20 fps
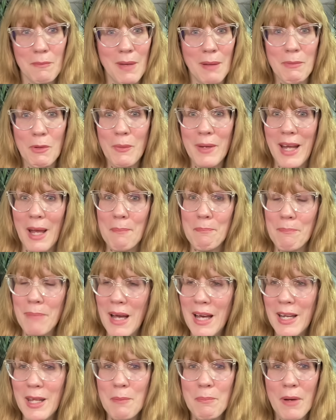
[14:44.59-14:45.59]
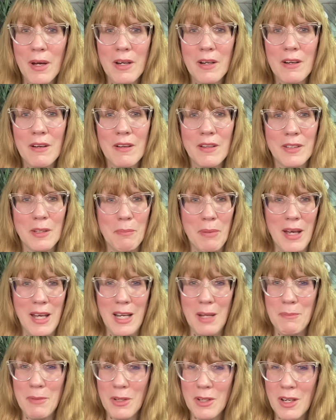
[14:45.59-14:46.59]
Remember, we got body butter and the
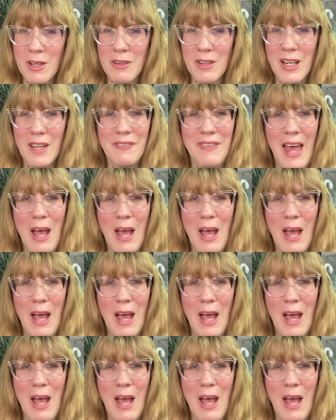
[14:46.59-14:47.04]
pineapple coconut.